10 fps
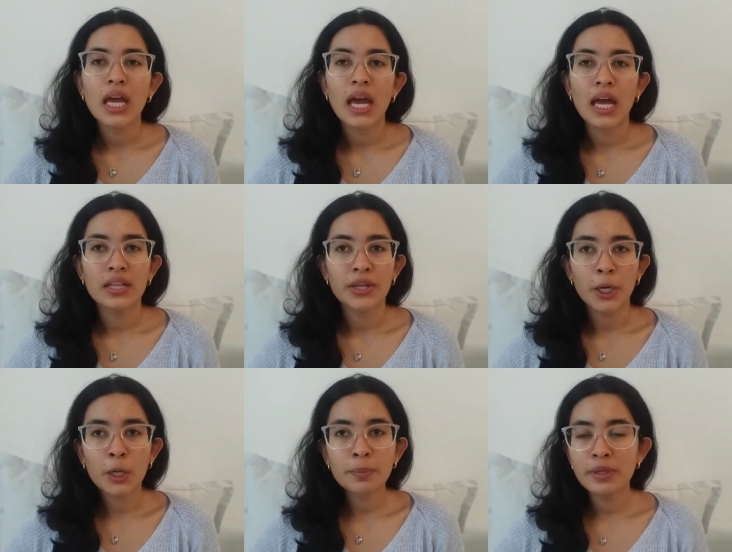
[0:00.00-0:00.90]
and there
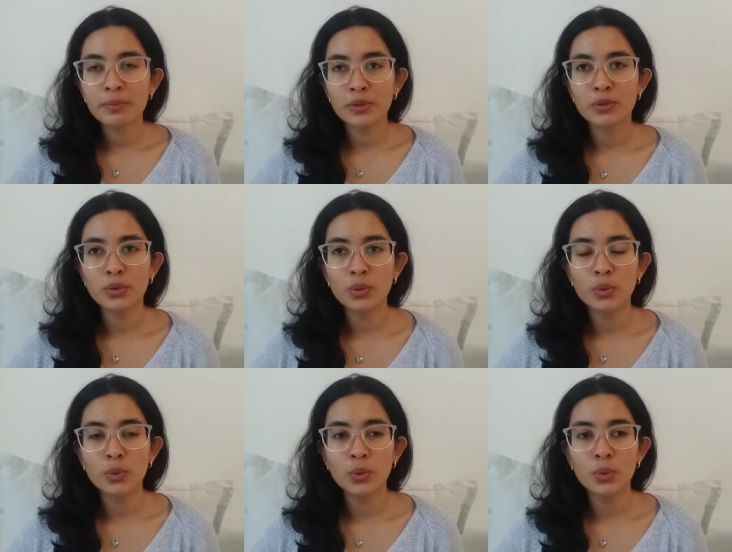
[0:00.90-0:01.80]
are people
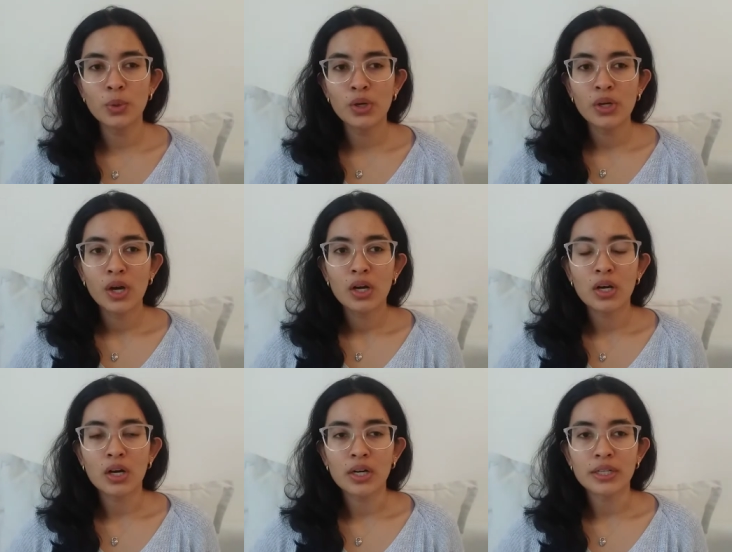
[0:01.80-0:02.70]
who
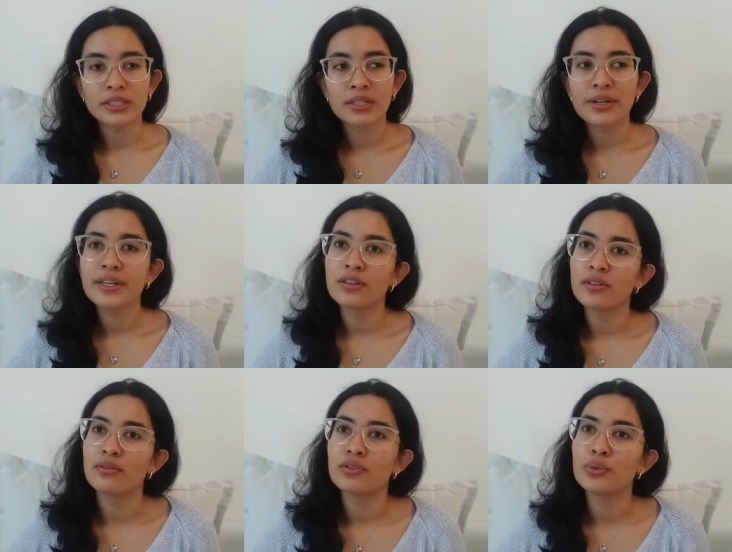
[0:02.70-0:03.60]
are starting a
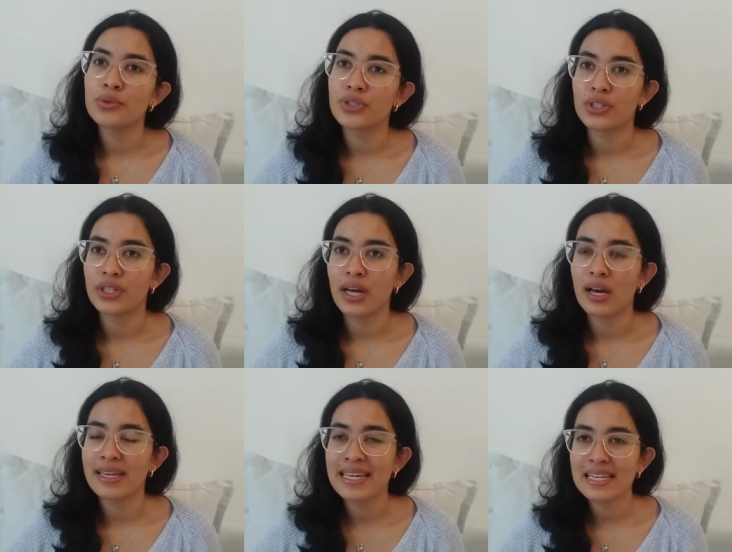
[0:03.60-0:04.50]
revolution
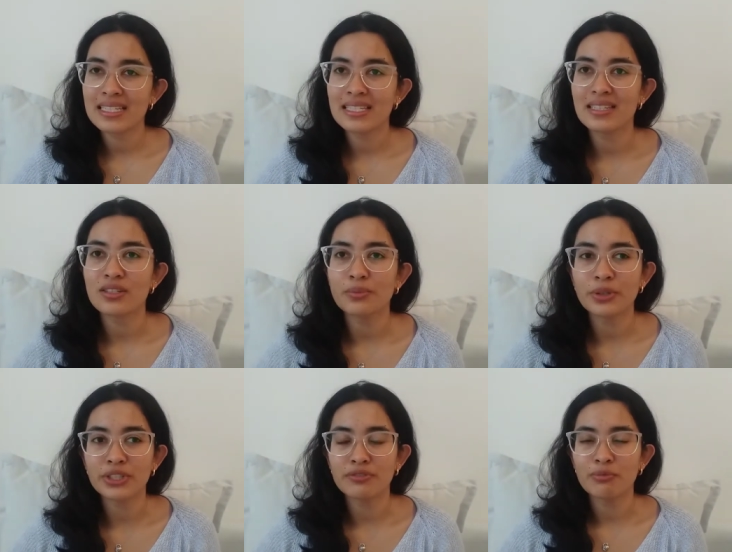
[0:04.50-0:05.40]
against this
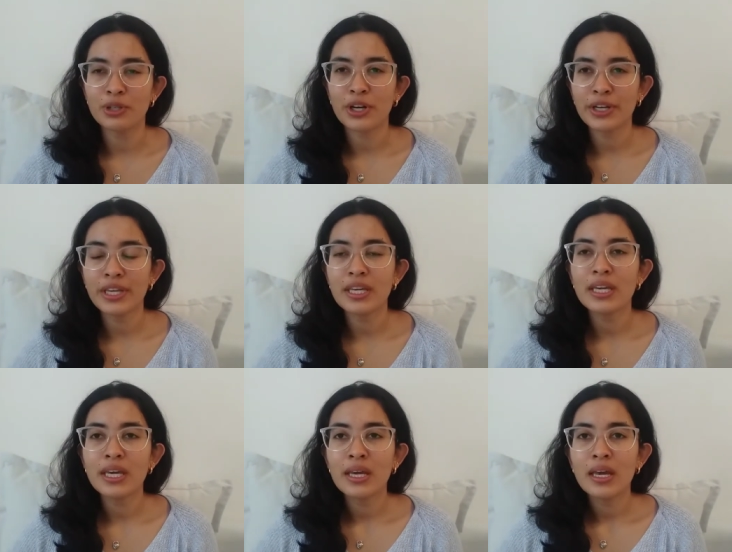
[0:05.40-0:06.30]
oppressive monarchy,
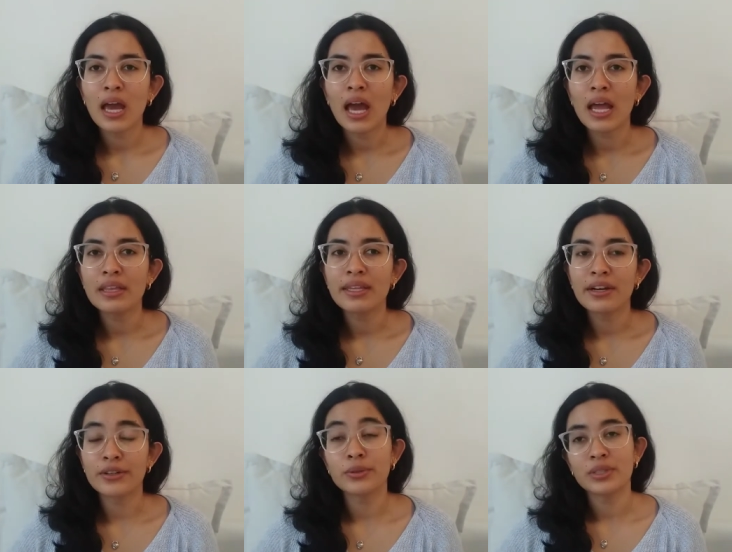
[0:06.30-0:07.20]
and they are
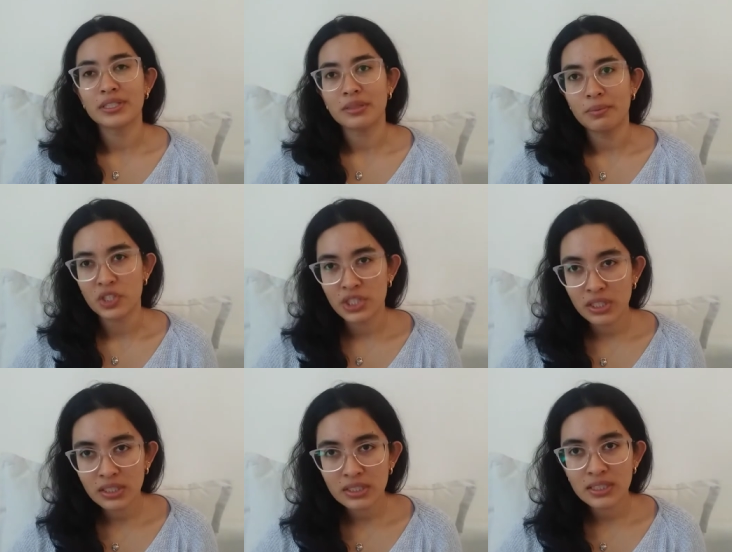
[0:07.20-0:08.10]
known as the
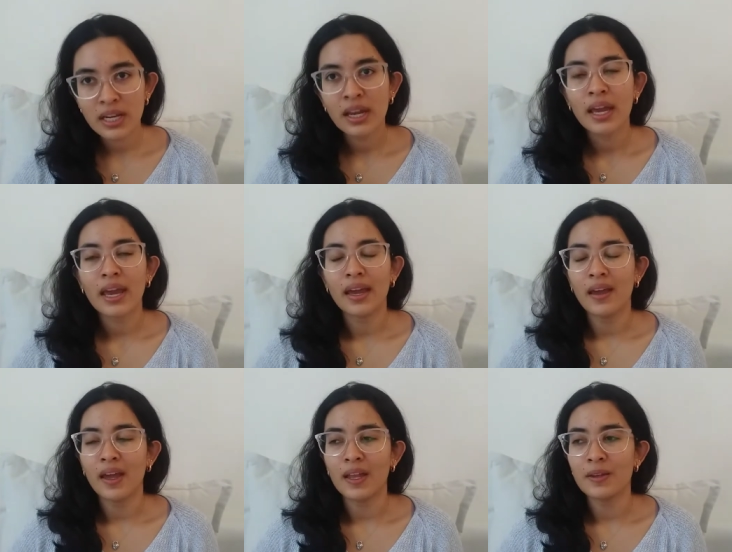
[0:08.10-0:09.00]
machinists.
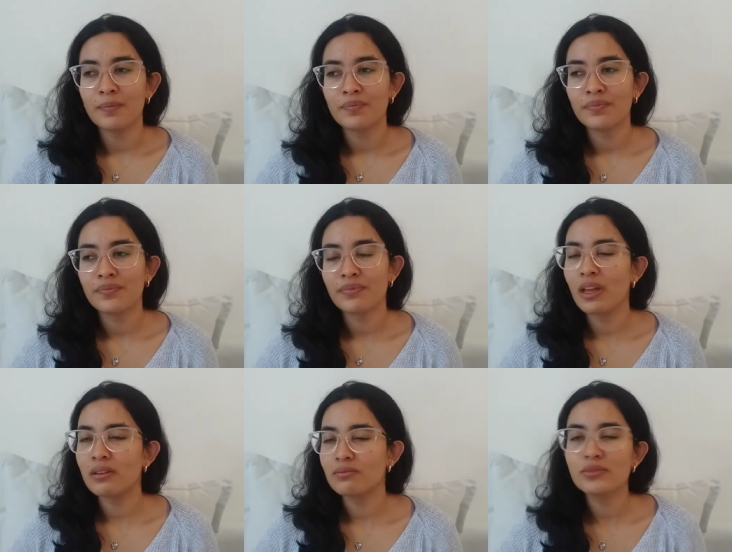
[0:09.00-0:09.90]
And
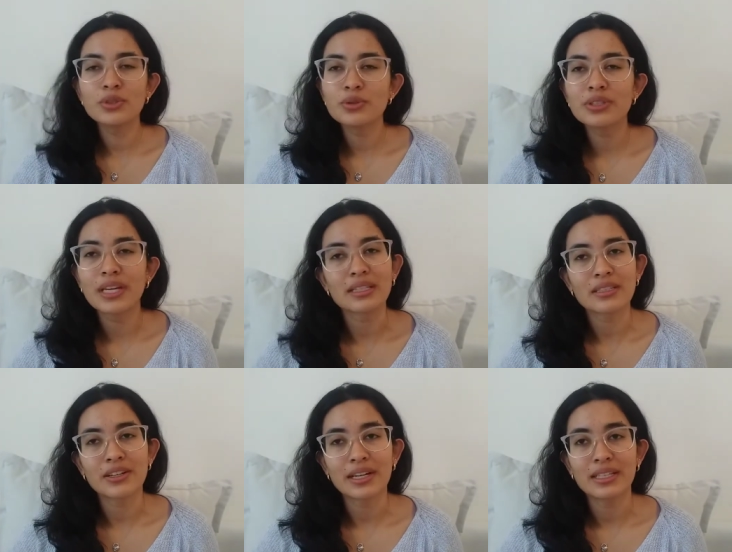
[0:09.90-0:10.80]
you'd guess
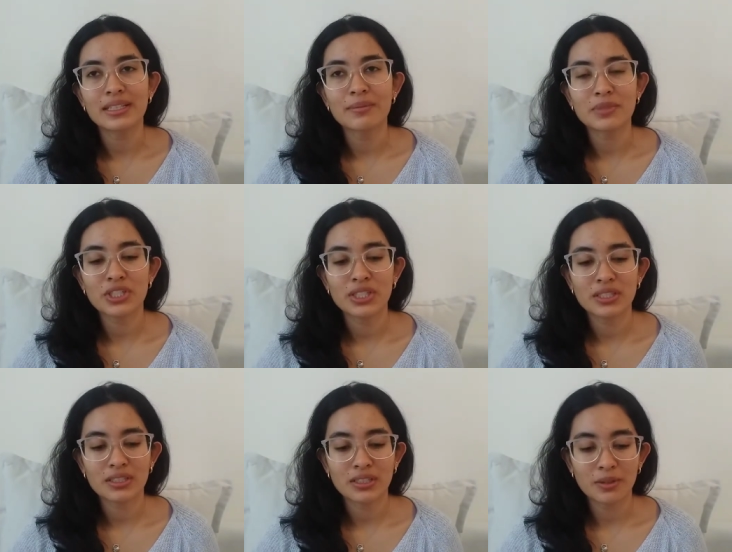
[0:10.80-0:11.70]
correctly that
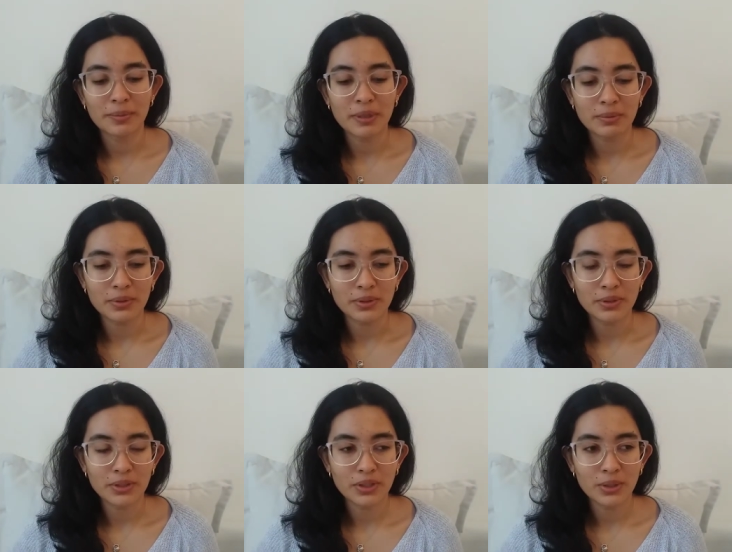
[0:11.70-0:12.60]
machinists are people
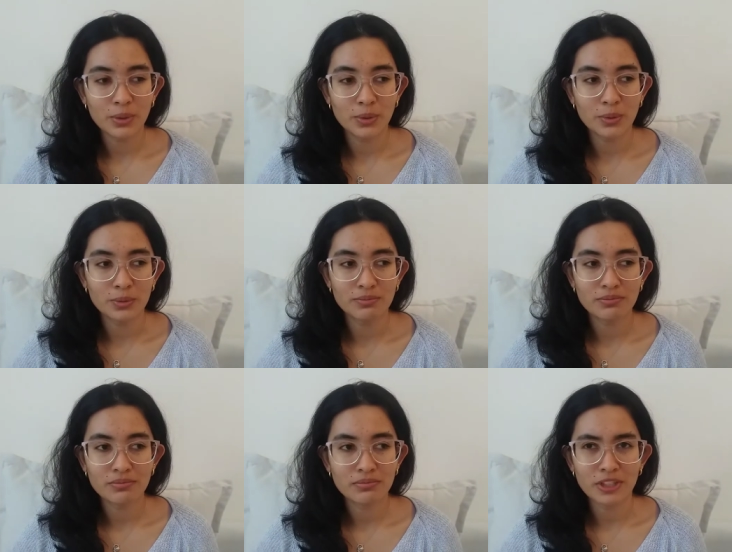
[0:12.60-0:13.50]
who,
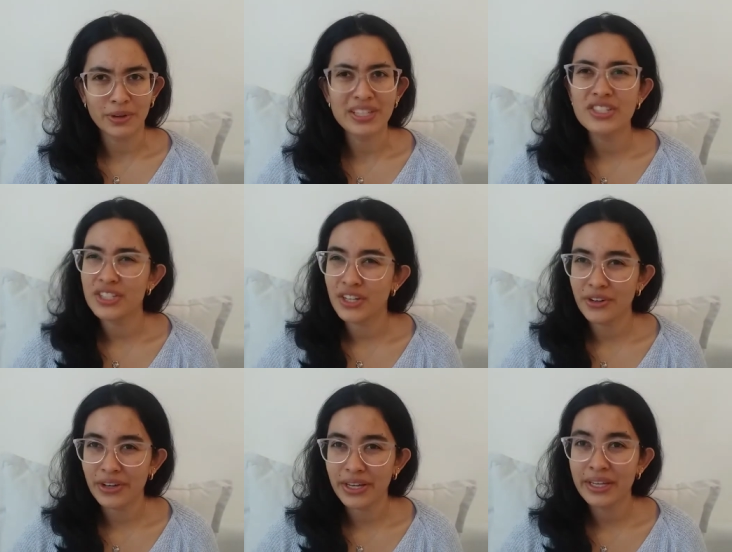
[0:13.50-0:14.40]
you know,
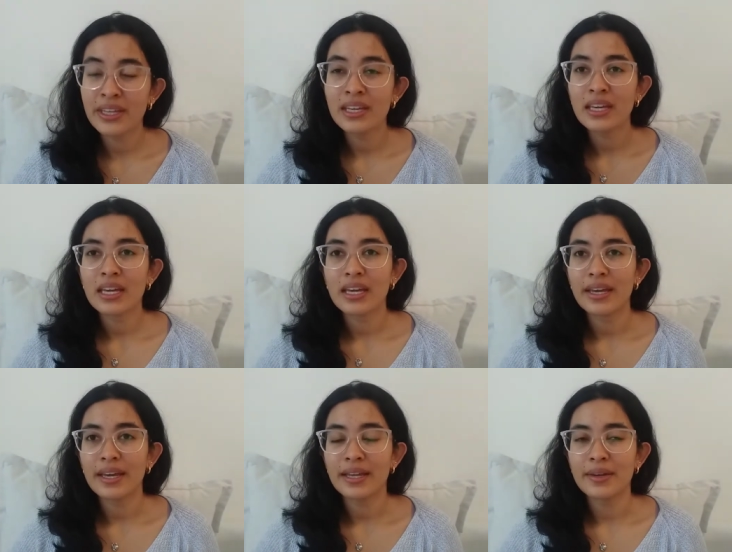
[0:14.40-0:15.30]
engineering.
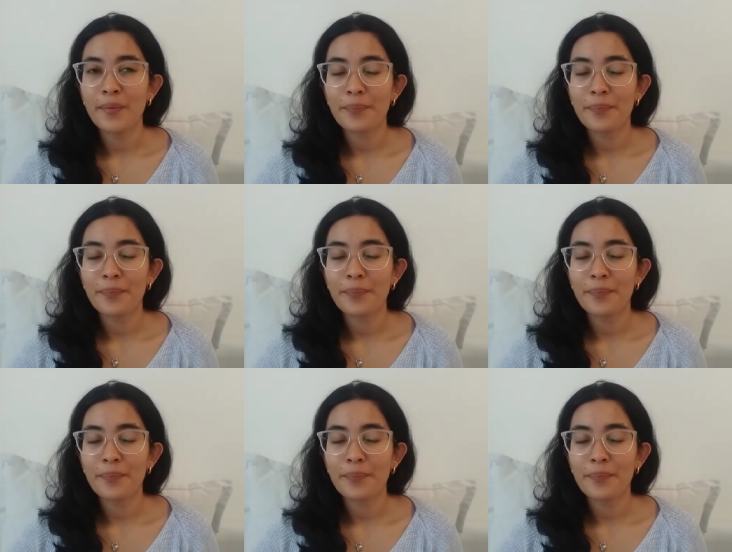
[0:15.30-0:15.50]
And